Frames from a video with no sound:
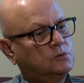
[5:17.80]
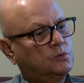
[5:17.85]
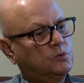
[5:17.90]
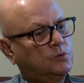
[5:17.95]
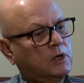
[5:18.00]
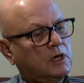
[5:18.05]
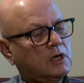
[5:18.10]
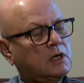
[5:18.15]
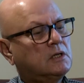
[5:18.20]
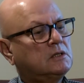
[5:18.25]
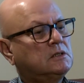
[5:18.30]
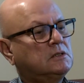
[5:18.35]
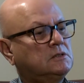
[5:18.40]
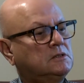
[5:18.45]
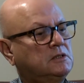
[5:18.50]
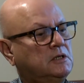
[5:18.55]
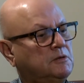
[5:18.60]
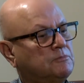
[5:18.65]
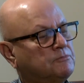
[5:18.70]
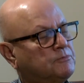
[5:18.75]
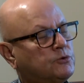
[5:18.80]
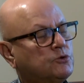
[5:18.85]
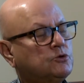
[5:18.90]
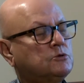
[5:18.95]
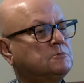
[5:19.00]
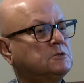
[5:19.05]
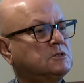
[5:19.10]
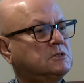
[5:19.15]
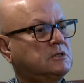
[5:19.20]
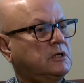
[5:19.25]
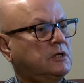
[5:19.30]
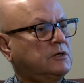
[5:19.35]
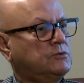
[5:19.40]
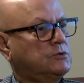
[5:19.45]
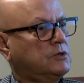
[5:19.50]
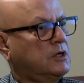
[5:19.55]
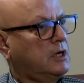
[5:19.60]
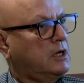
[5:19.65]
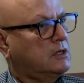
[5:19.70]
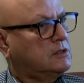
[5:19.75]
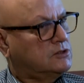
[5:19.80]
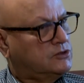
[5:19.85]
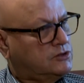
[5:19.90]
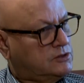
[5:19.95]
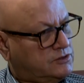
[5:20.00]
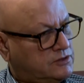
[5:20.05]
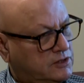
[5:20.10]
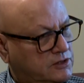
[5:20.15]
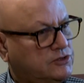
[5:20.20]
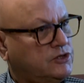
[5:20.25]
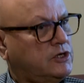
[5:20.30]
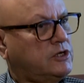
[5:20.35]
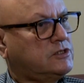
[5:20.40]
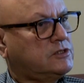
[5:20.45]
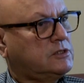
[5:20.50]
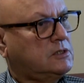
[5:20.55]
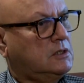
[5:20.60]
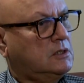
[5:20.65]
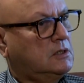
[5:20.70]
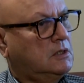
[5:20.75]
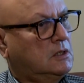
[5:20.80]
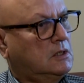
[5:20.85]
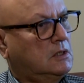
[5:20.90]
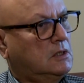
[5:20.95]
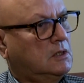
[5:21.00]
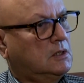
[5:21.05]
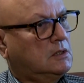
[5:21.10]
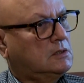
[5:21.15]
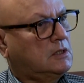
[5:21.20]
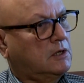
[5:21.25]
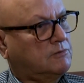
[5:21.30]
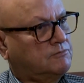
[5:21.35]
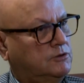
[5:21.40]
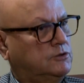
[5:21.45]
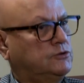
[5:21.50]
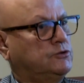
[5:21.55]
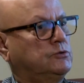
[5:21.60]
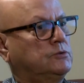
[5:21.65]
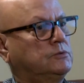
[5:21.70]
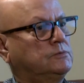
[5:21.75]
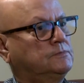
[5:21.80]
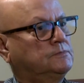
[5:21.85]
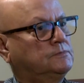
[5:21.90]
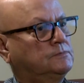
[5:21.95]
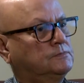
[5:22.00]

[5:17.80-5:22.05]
what are the improvements that you can suggest that we do?